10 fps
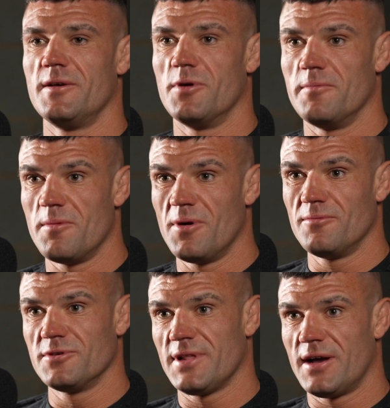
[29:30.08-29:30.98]
But my
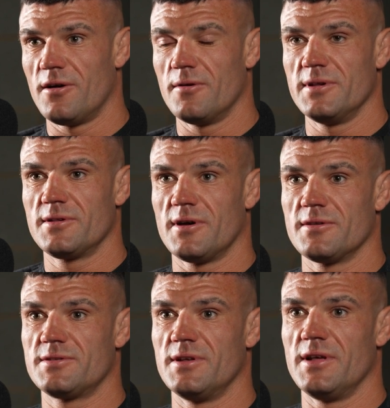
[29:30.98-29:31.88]
mum was like always
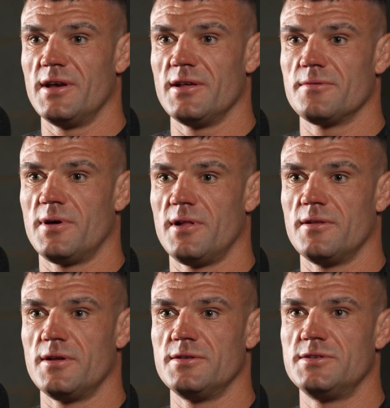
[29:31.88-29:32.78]
constantly ill as
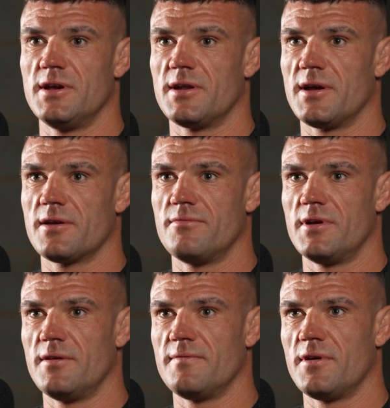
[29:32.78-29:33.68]
well, and she had like a
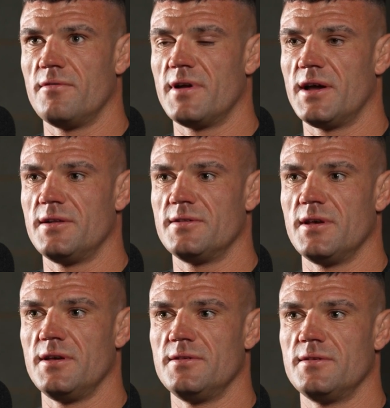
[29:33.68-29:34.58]
very rare
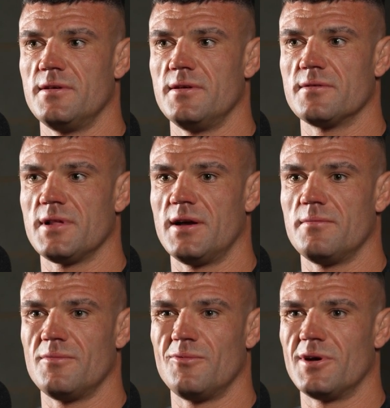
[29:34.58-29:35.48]
disease. It was like
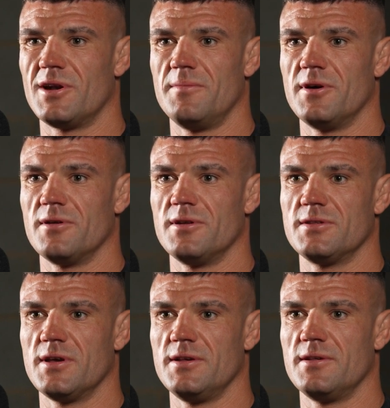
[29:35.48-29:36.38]
1 in a million
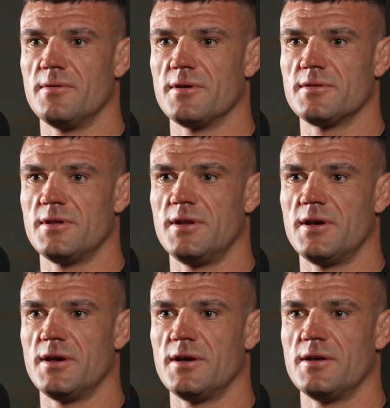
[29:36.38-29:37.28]
disease it was,
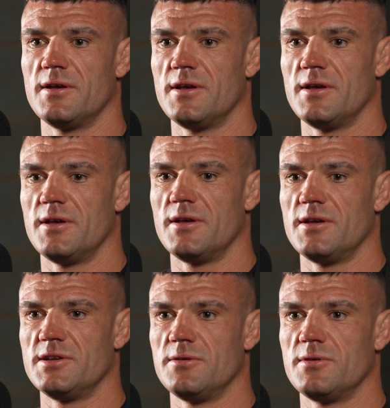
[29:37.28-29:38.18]
and
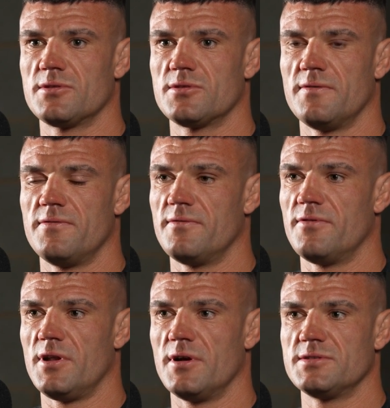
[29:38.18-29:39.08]
she was just suffering
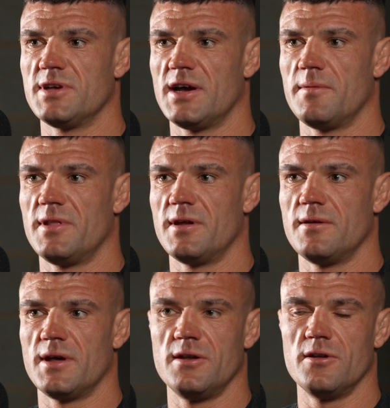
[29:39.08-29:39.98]
for a long time, and
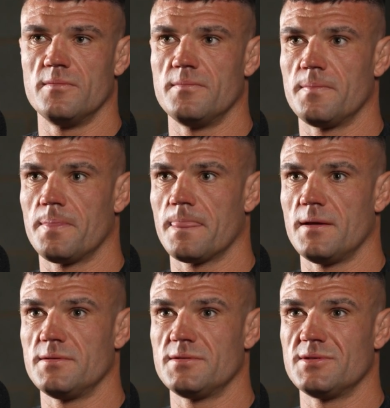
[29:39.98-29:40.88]
then ended up
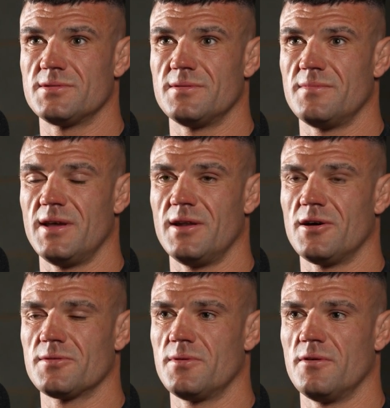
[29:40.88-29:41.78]
just in
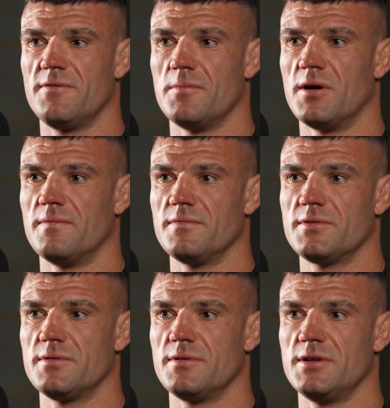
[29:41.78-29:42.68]
hospital for
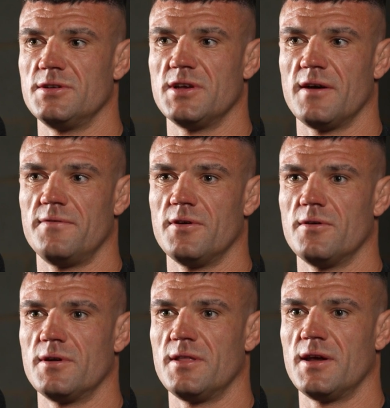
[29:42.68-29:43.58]
months in
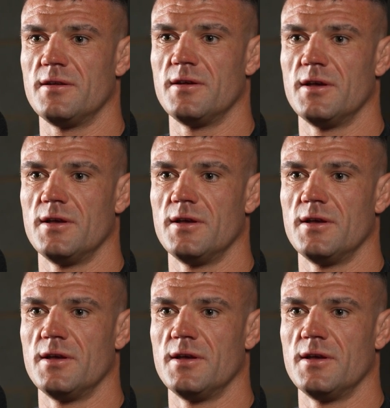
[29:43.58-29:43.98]
Sheffield, and then